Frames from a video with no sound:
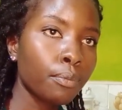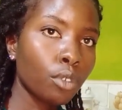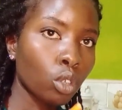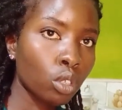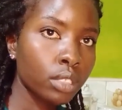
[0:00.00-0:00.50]

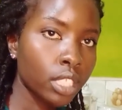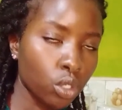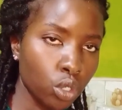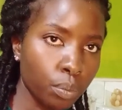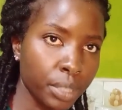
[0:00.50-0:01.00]
on all the
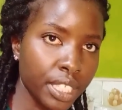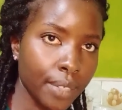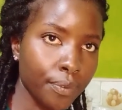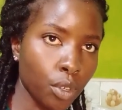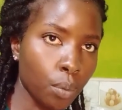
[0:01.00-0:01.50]
social media
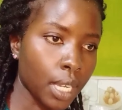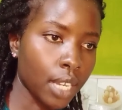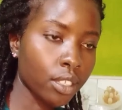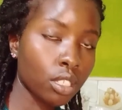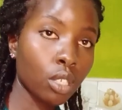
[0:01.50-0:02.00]
from
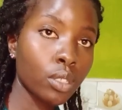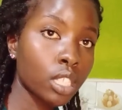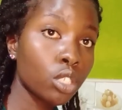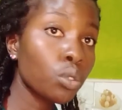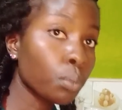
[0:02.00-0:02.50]
Karey's
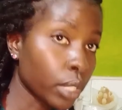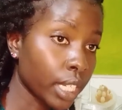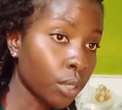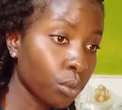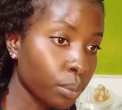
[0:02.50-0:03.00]
Closet to
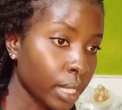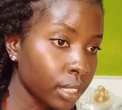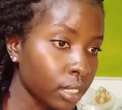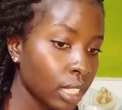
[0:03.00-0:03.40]
Modern Woman.